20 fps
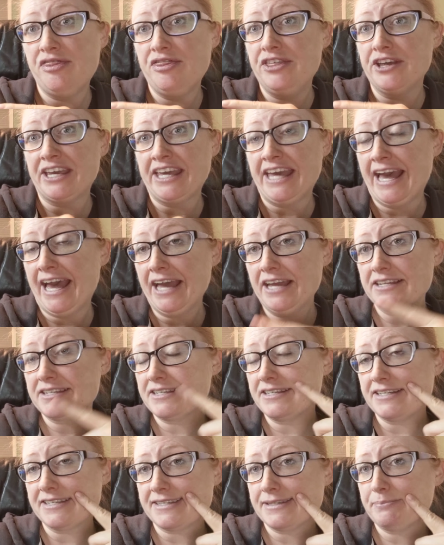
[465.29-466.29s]
the cat,
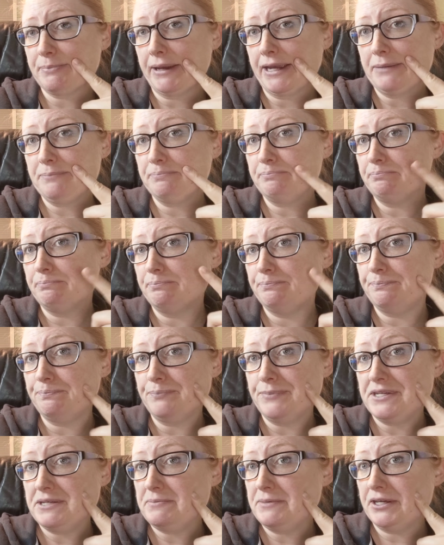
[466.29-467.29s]
despite me
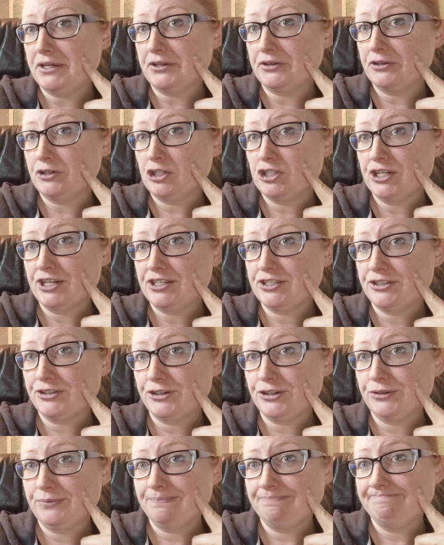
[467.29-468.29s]
being allergic to
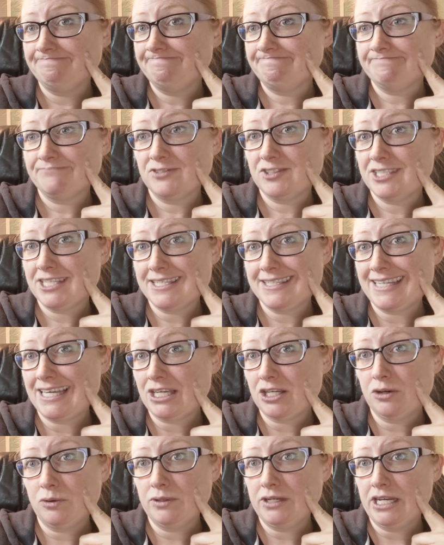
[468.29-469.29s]
her, she's
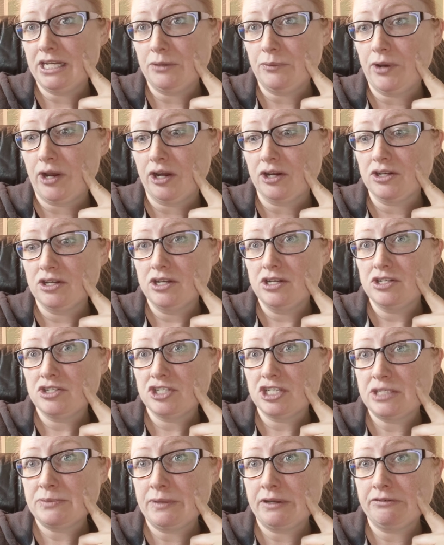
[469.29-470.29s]
not going anywhere.
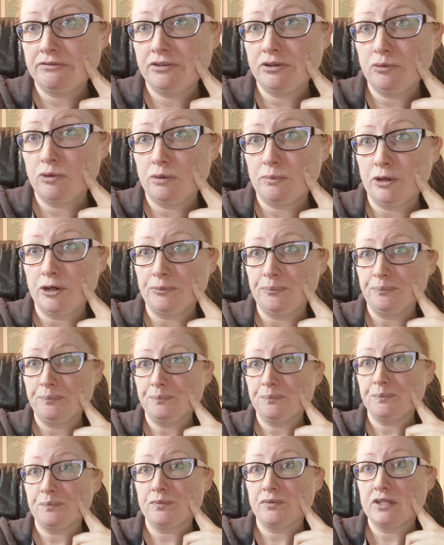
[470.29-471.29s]
She's my foot warmer,
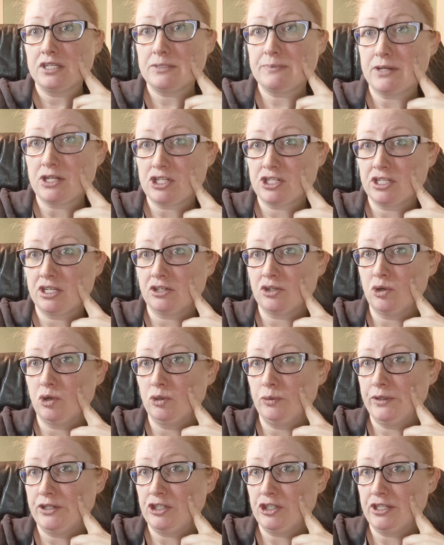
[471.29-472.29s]
especially on
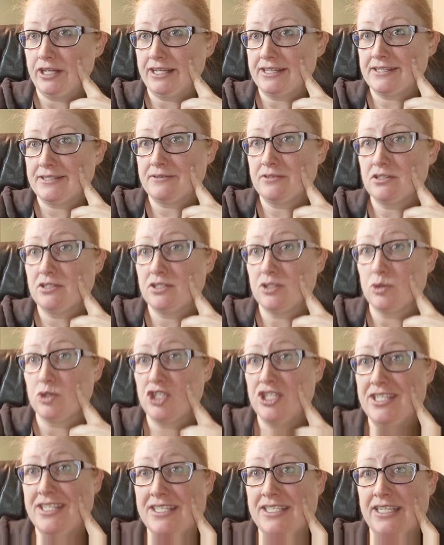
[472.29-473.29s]
cold winter nights. So
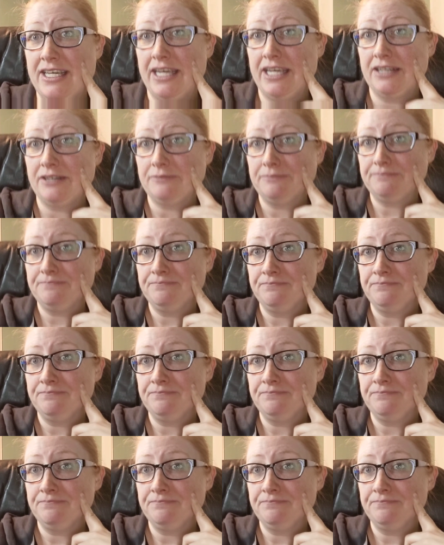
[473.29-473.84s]
she's staying.